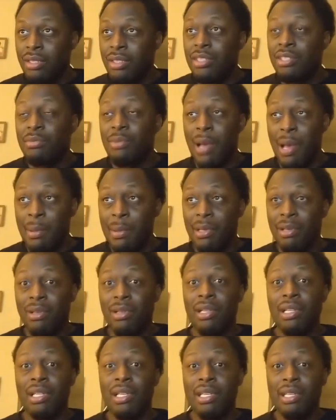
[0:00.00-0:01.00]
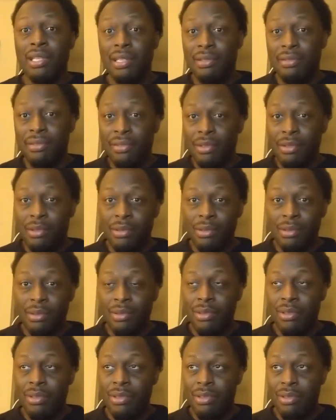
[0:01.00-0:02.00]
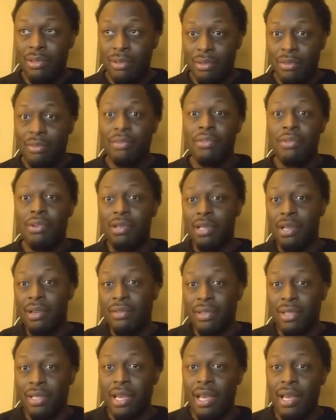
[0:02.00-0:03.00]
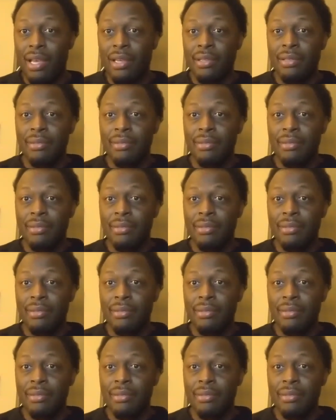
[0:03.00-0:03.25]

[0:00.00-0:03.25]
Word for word: she's probably going to leave you for another guy.